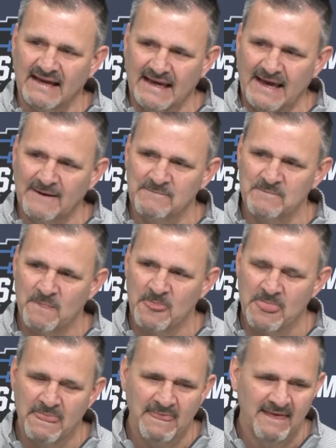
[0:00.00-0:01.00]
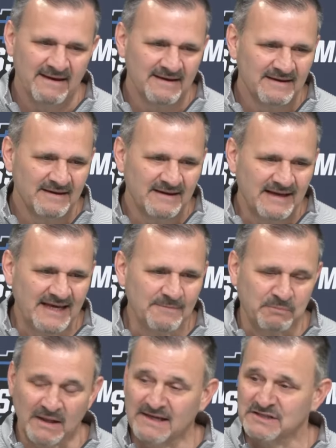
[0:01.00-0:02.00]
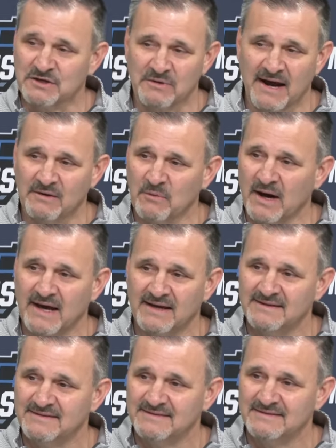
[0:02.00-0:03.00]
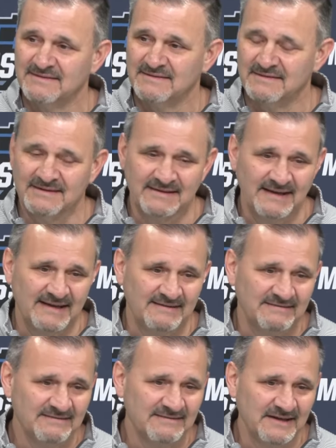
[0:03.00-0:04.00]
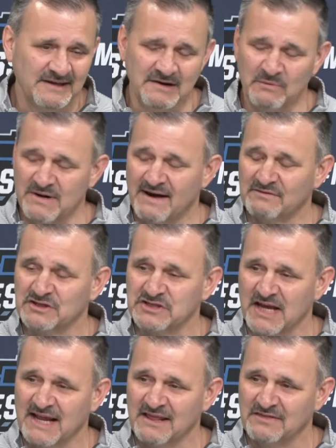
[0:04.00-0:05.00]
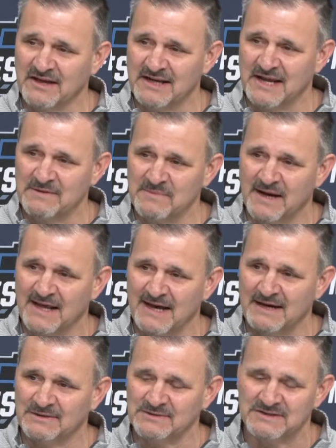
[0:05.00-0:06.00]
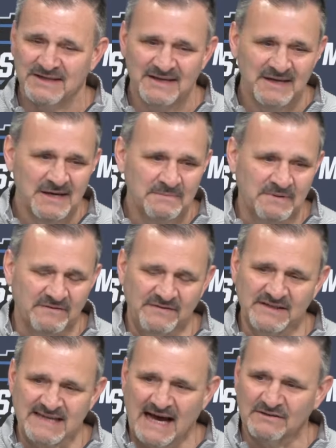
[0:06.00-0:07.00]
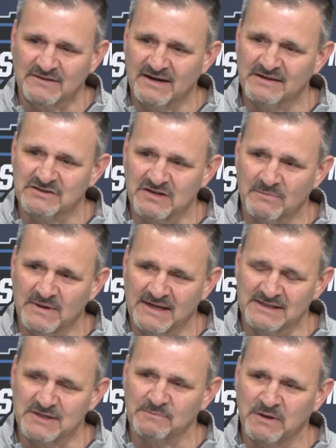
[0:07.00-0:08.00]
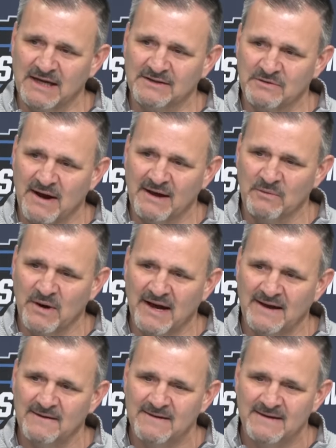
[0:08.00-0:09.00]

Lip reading: game, he plays the right way. And he would never say anything to anybody else, but if he's out there and someone isn't playing the right way,